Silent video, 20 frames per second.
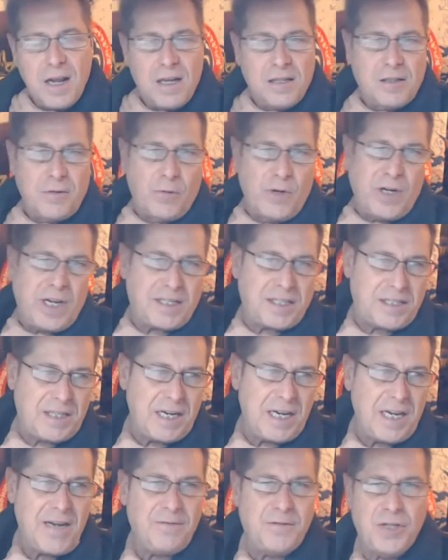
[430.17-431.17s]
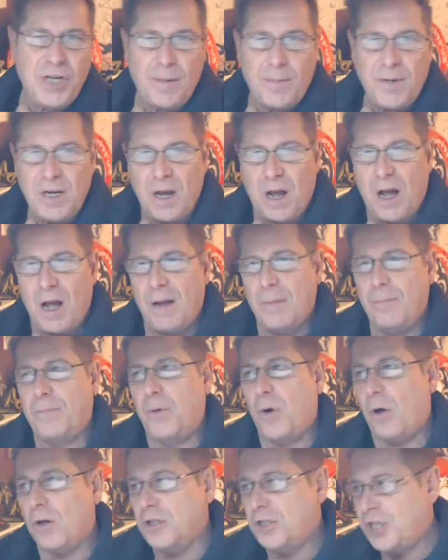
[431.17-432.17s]
So we get Steve, Jimmy on,
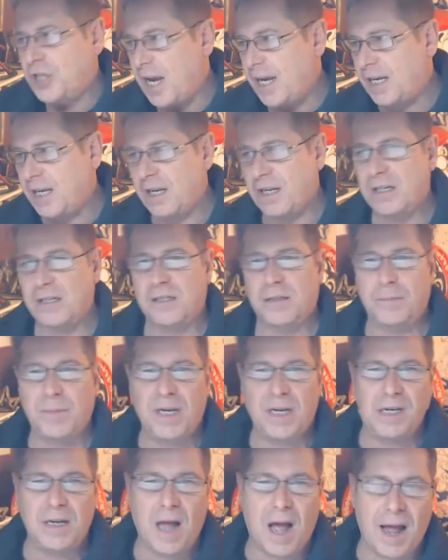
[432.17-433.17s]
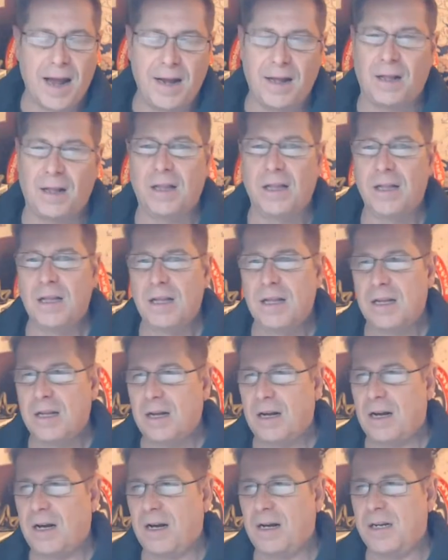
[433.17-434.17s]
Paul Jenkins, me and Niall,
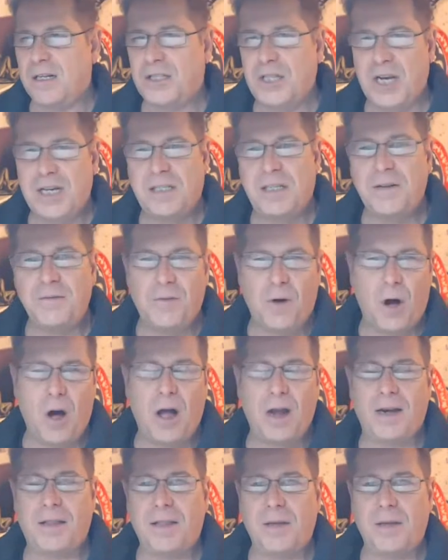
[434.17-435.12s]
JC Vaughn.